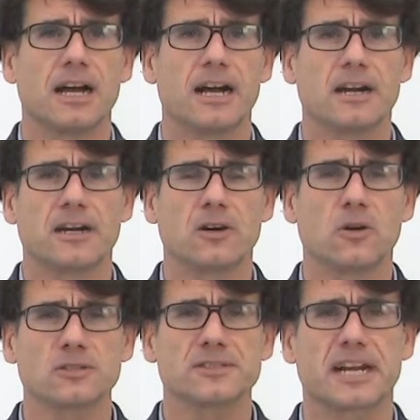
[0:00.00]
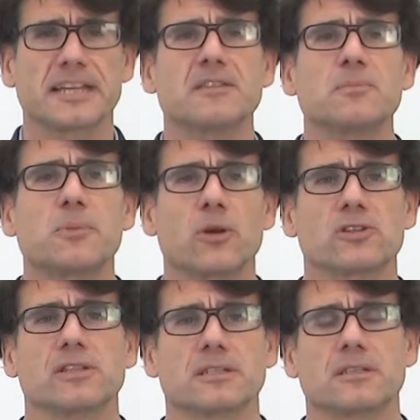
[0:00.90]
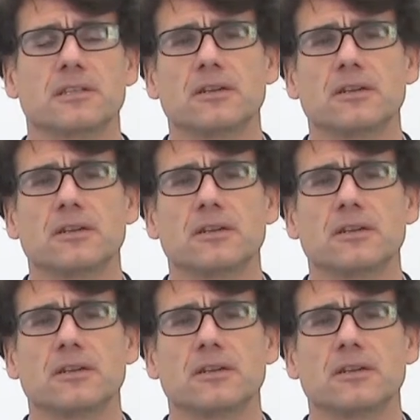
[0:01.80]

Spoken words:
our horse riding project.